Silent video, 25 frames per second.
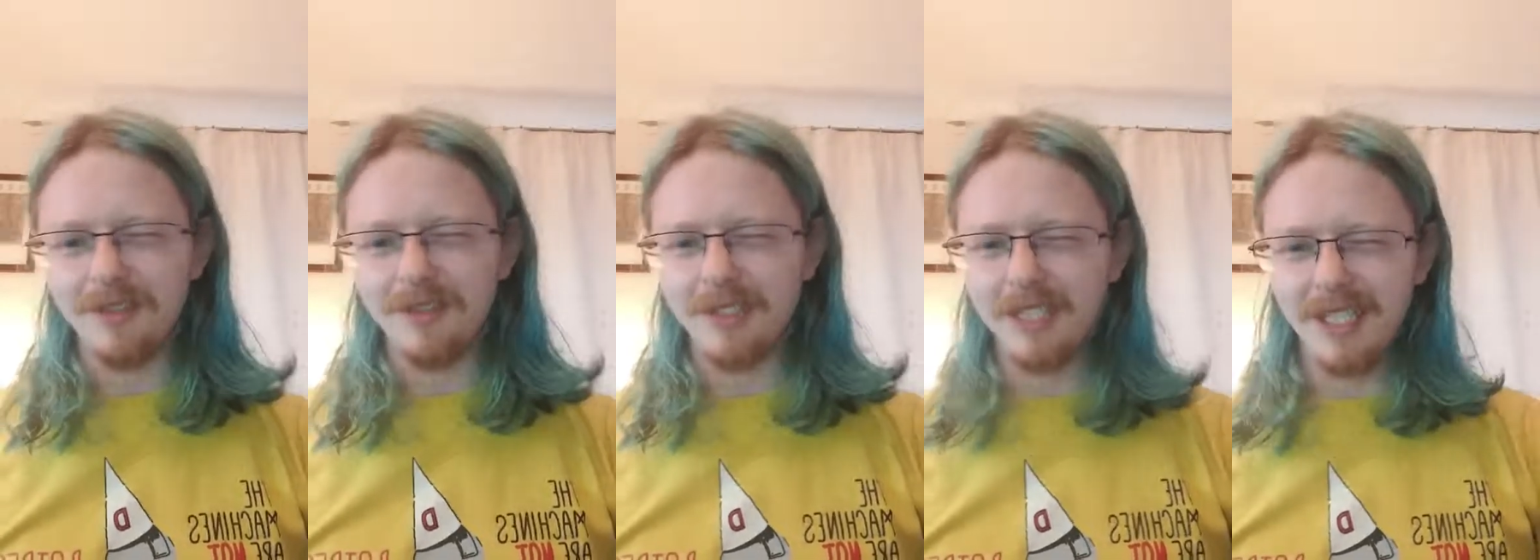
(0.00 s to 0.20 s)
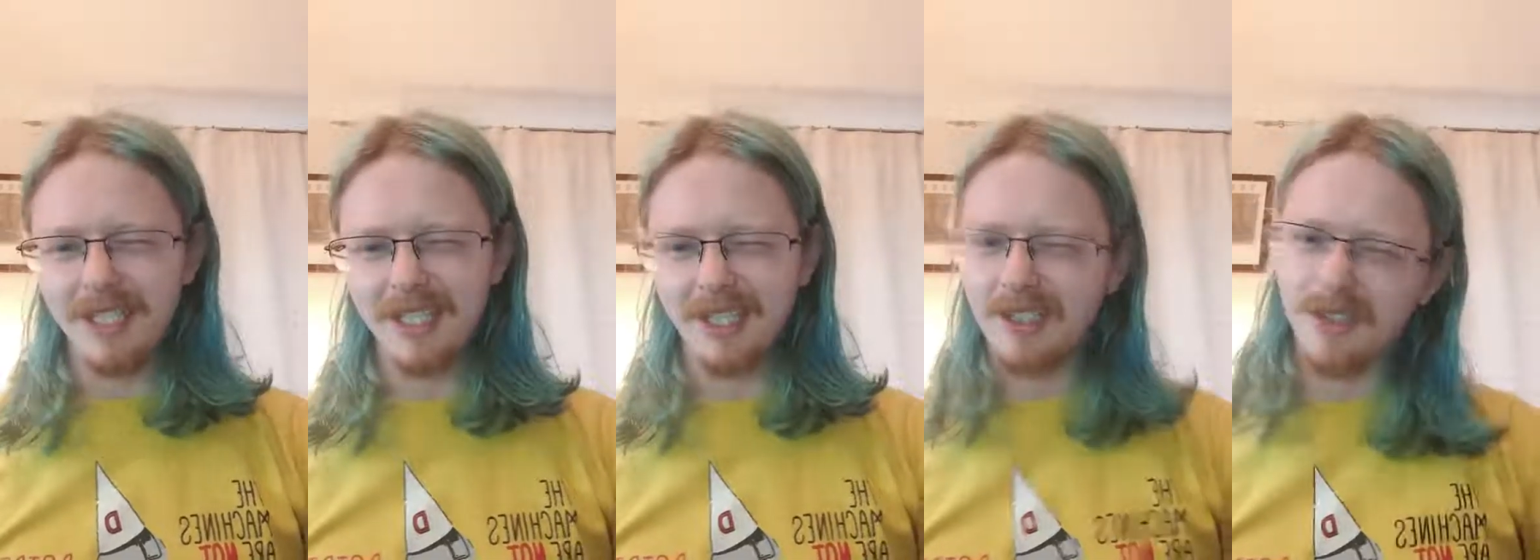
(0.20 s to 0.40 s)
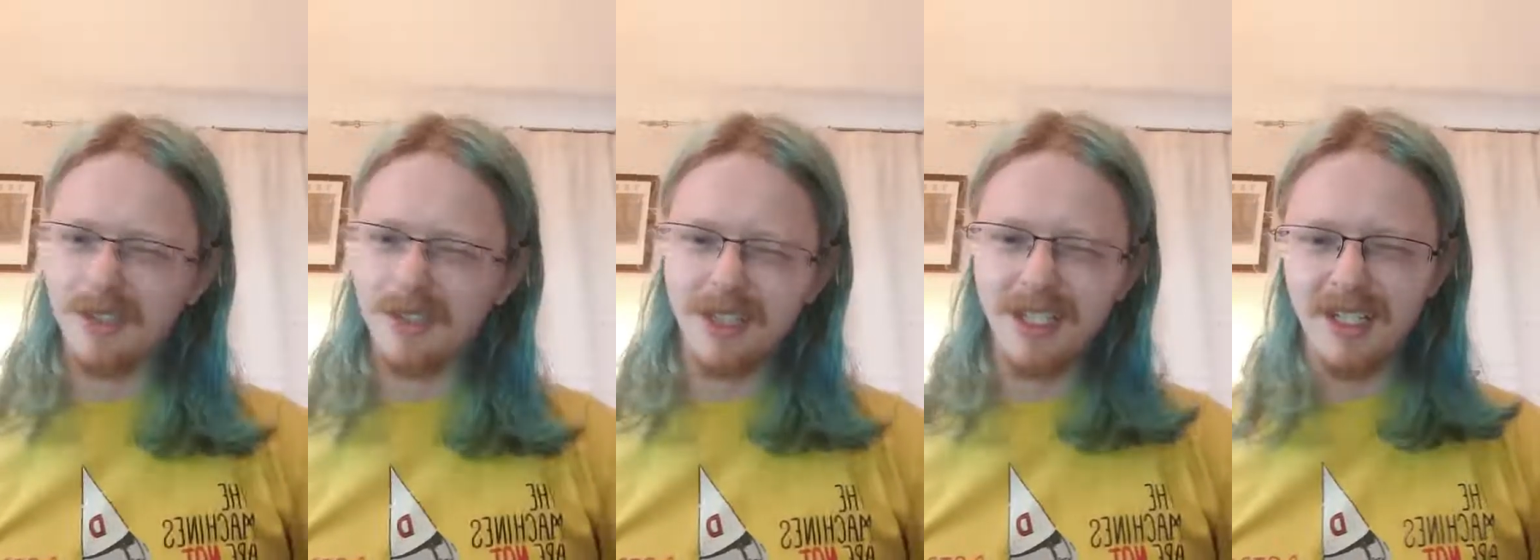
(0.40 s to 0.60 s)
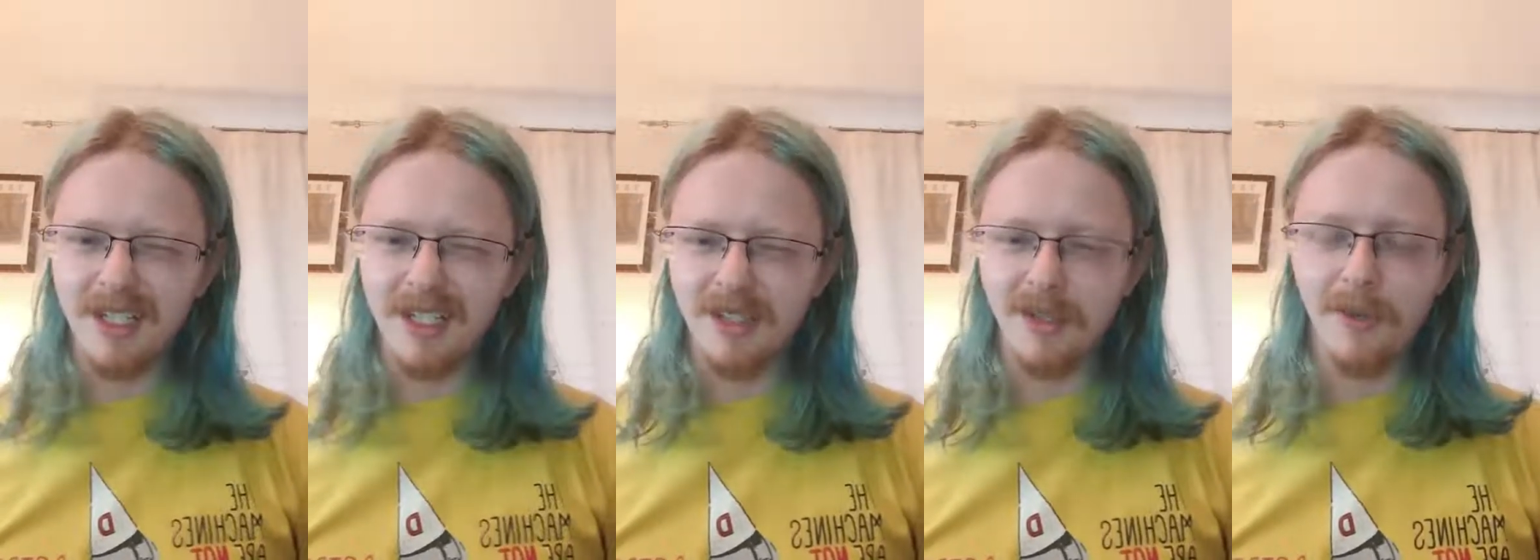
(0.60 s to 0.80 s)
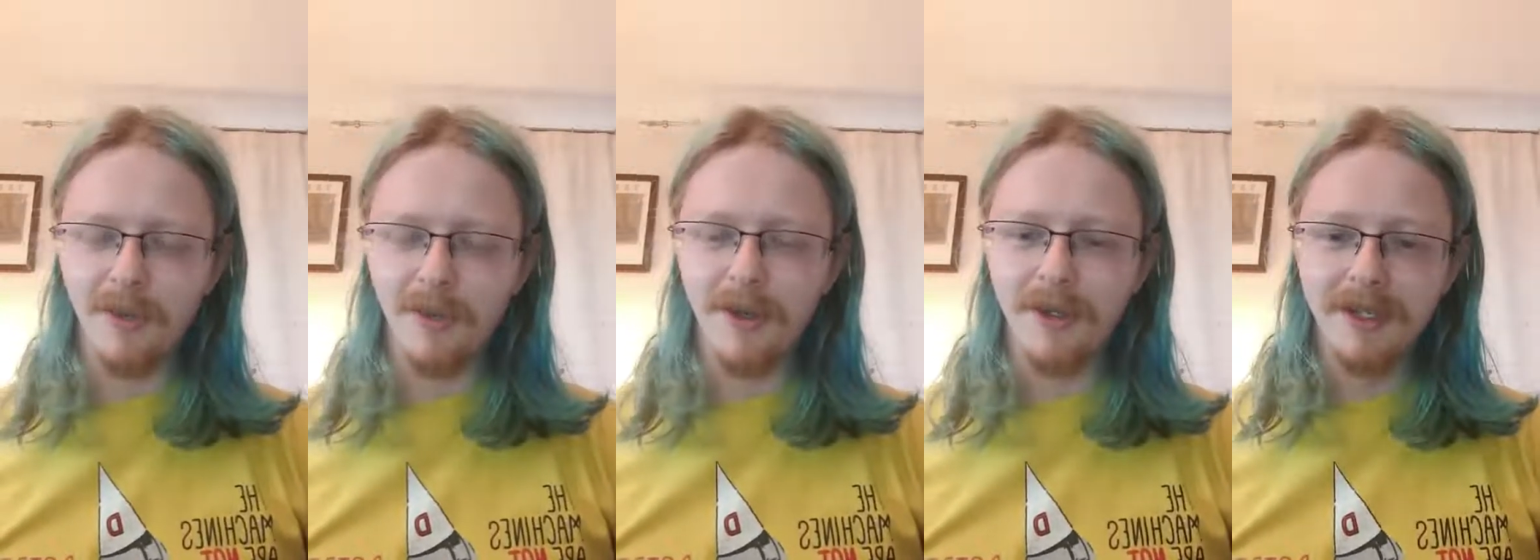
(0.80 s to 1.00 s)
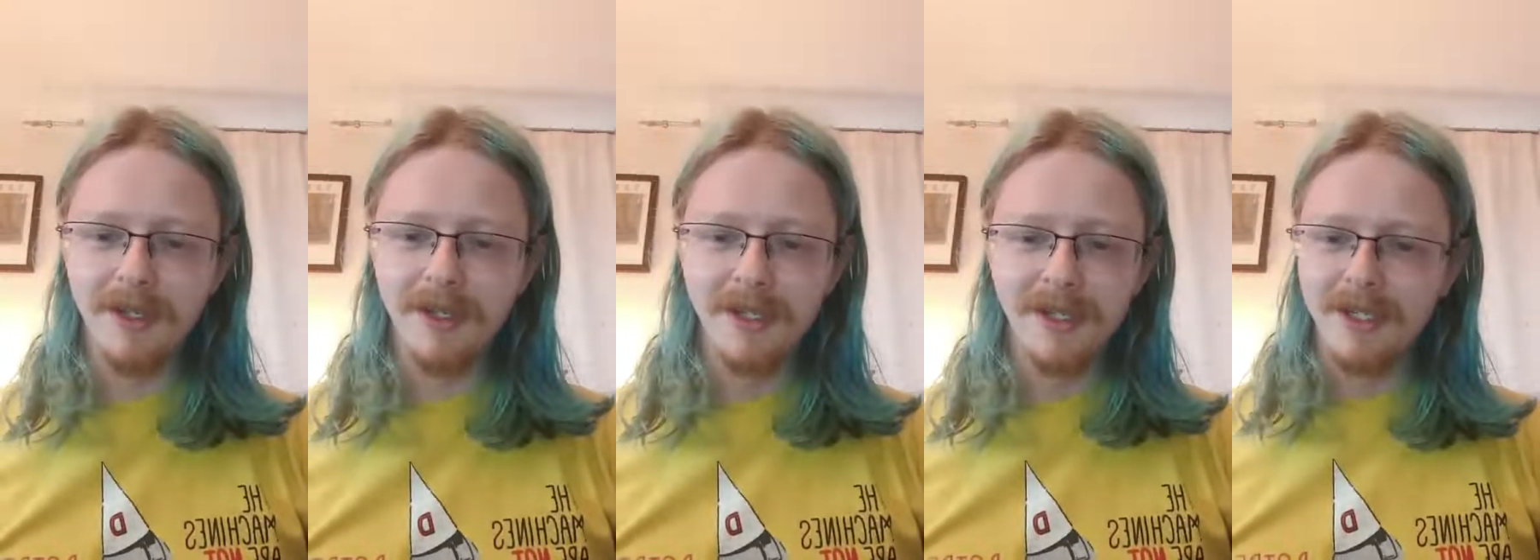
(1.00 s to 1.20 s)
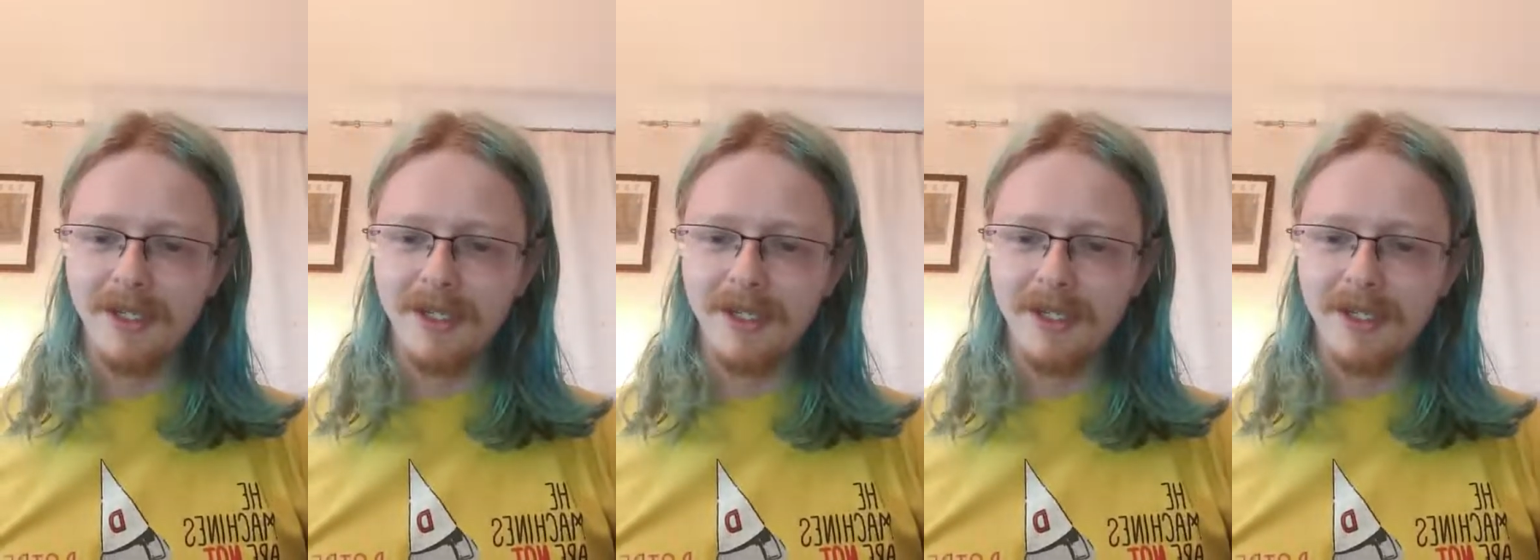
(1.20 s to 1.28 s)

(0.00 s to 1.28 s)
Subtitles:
or take, to a kilowatt.